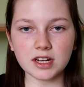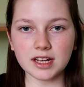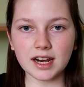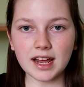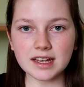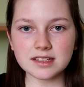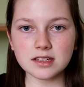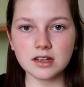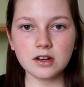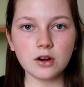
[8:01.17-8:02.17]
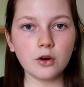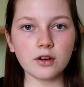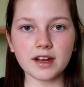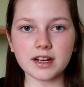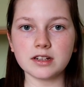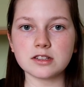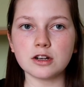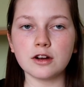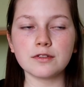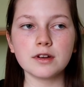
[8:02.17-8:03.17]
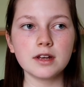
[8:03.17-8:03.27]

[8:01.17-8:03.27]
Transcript: in class, all of that kind of stuff.